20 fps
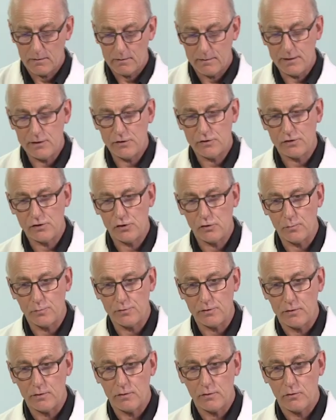These
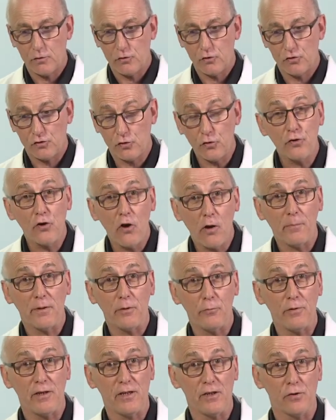tubes should not be
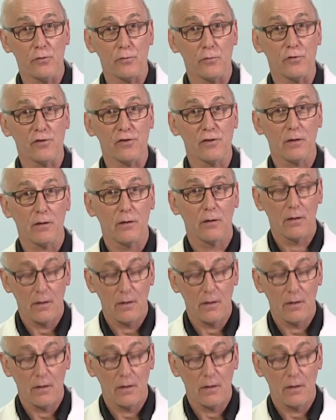reused.